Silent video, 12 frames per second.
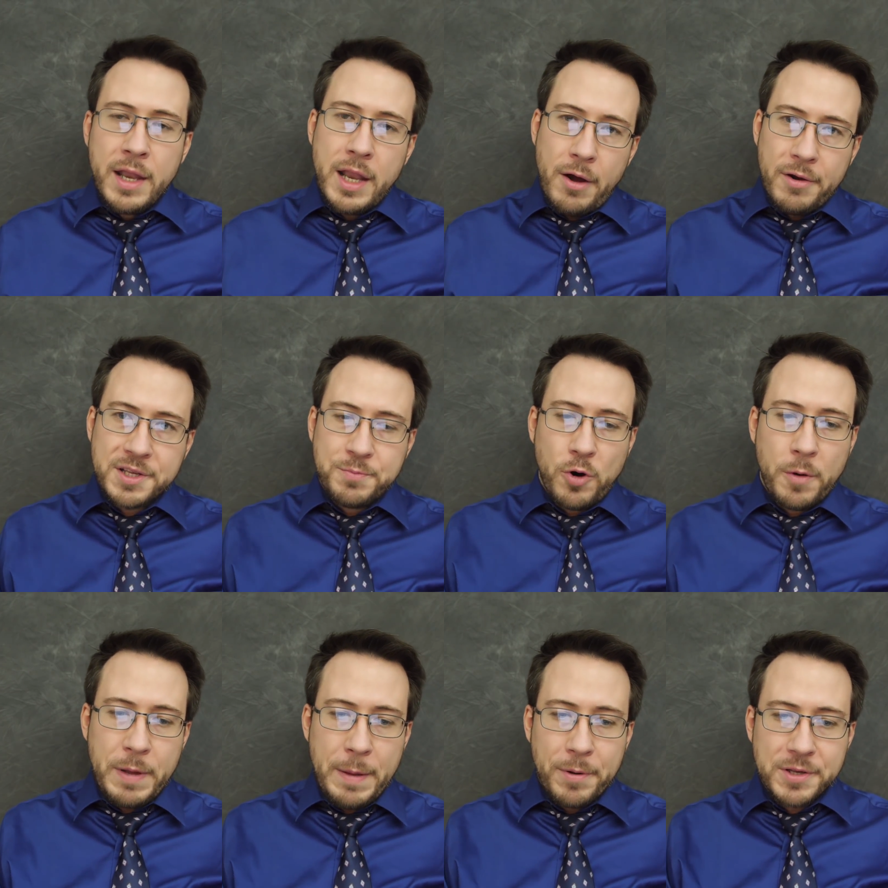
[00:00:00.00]
Now, as more
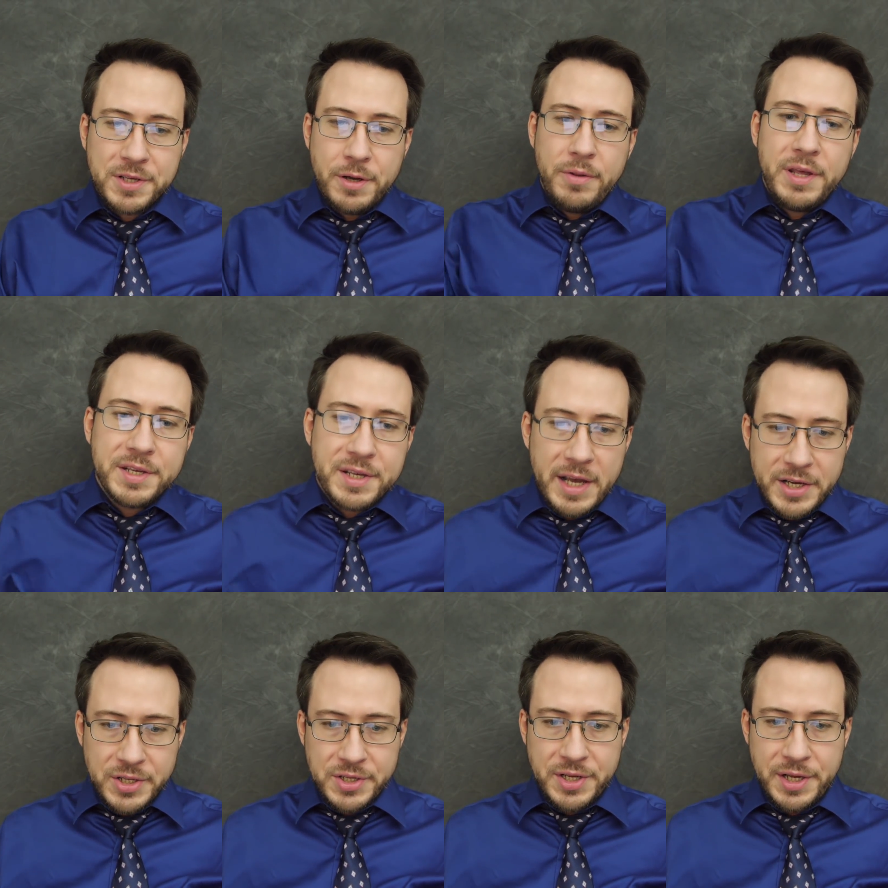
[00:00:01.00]
people sue these
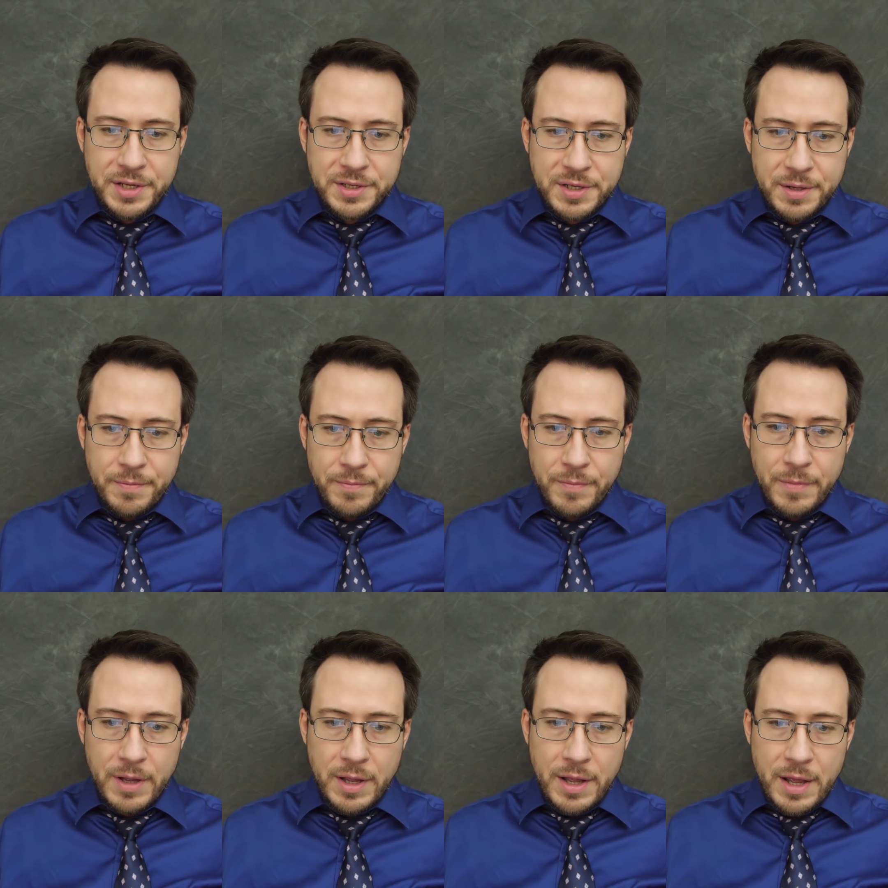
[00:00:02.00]
agencies,
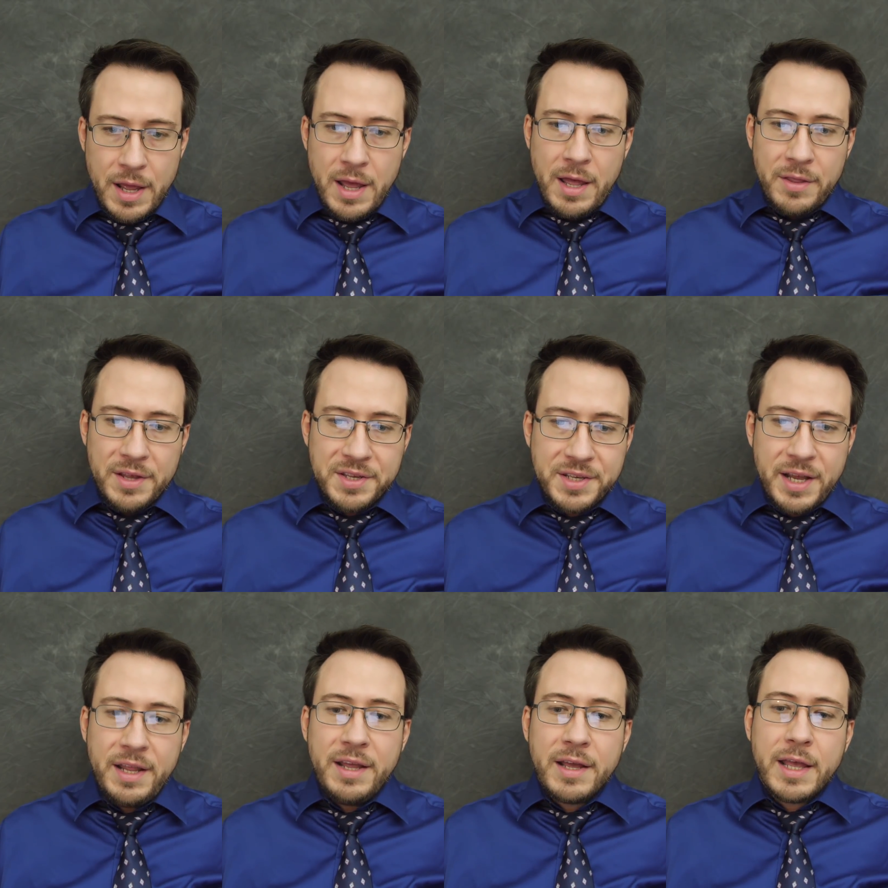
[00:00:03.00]
the
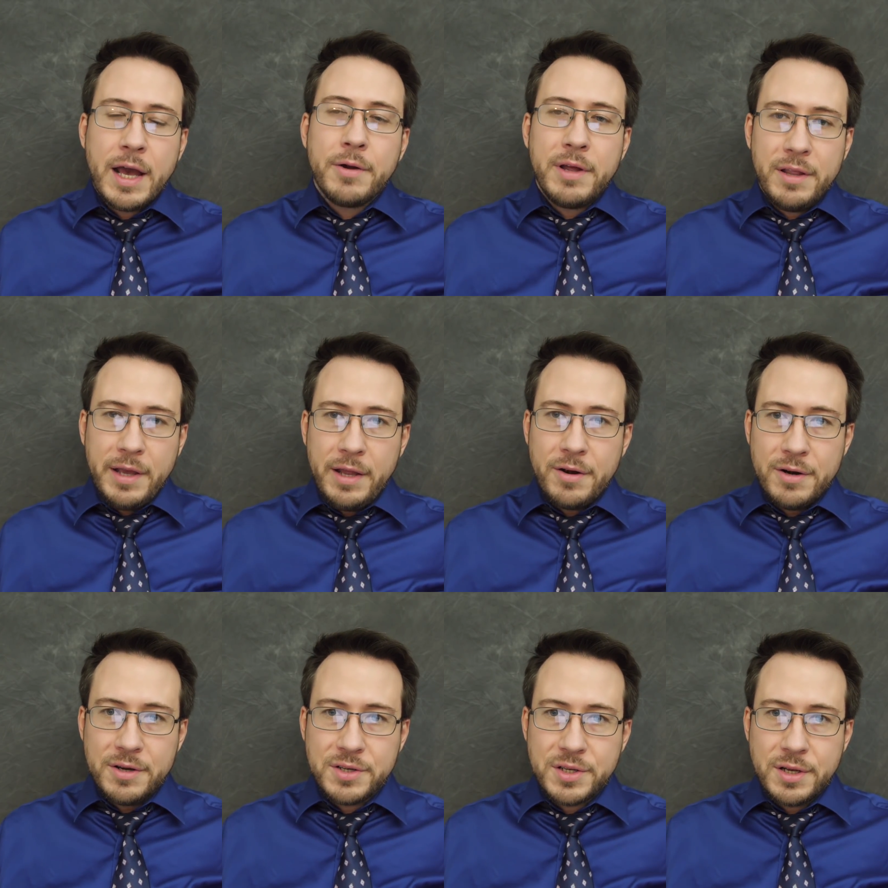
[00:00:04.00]
city and county
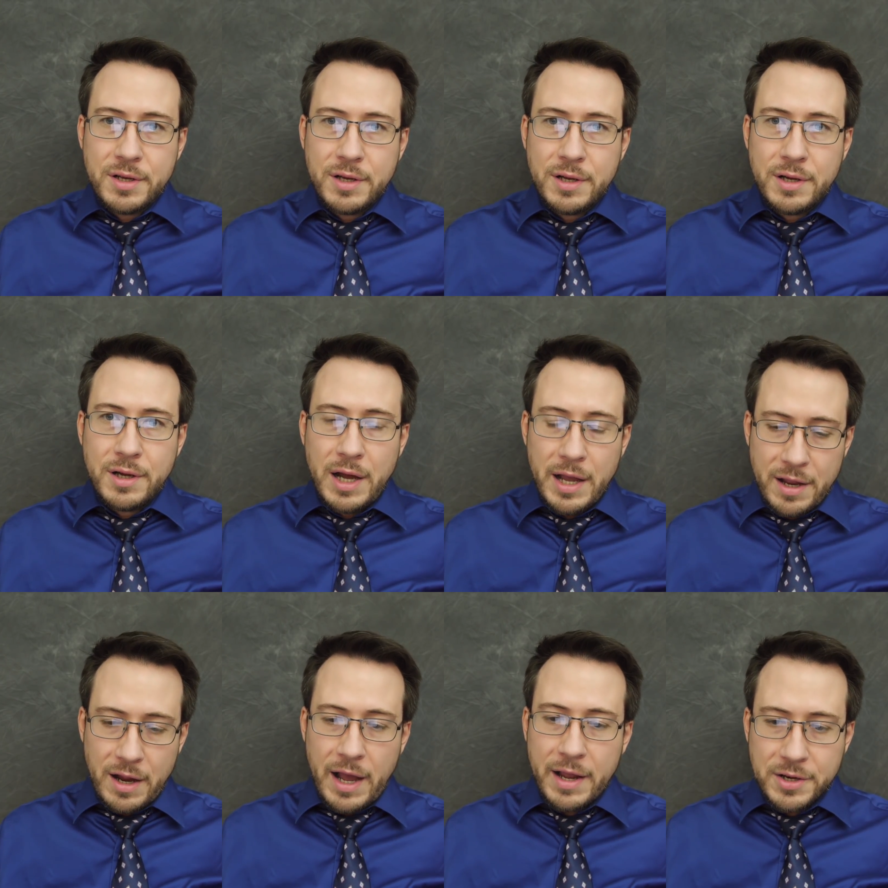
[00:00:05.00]
leaders, I
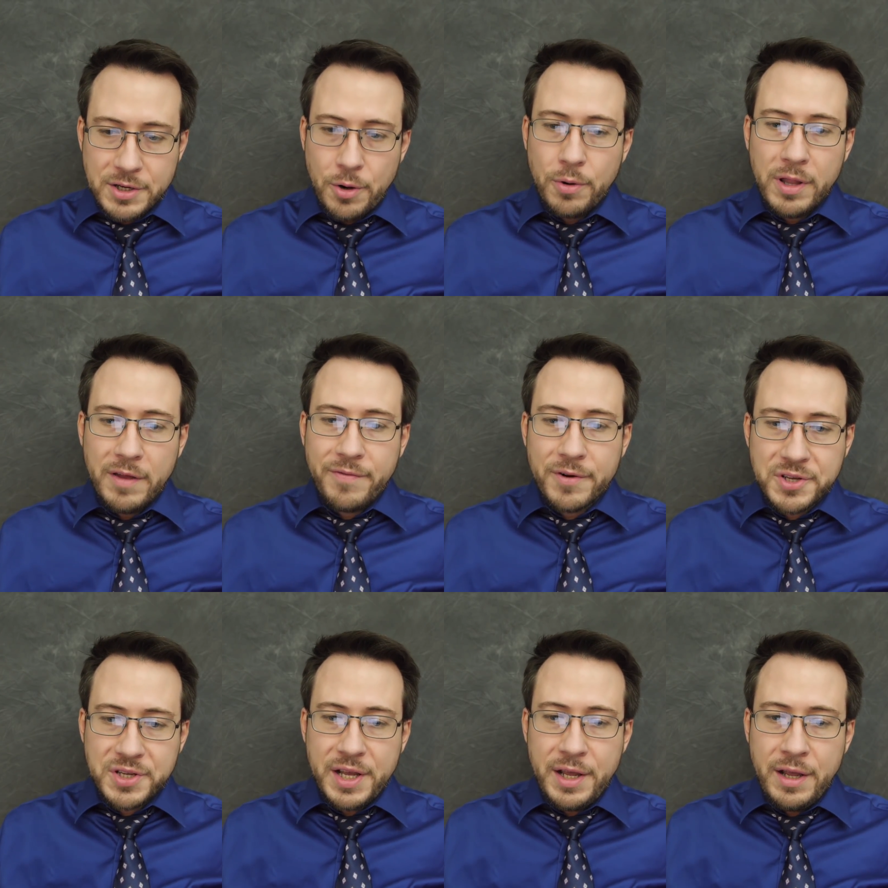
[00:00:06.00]
could totally
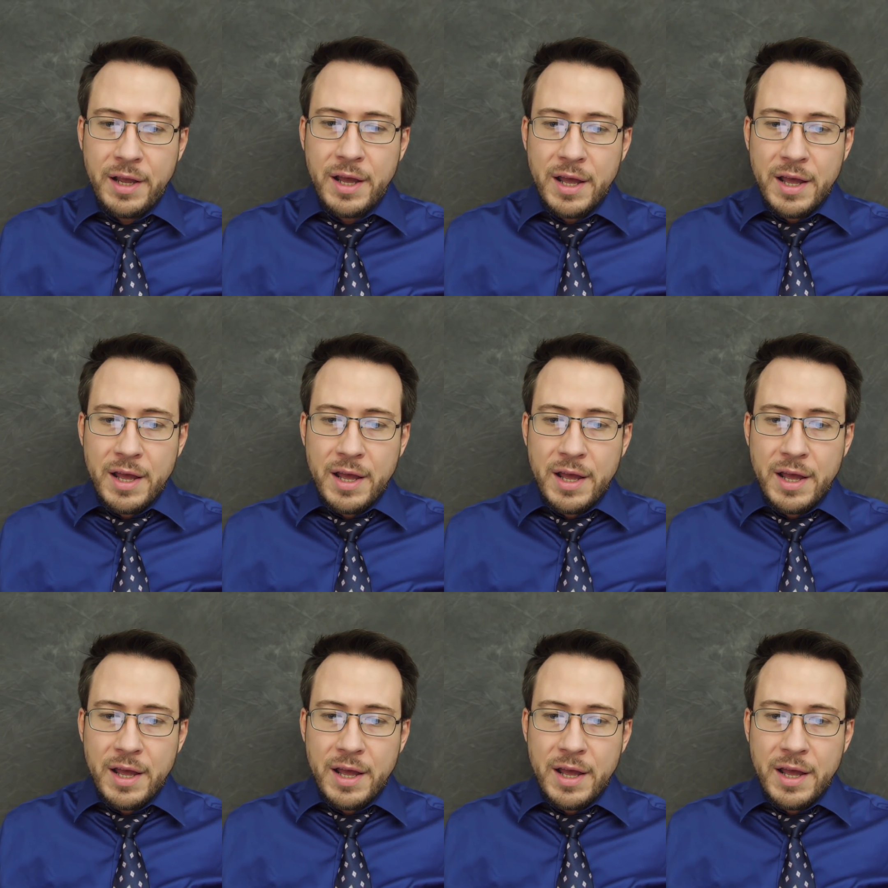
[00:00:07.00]
foresee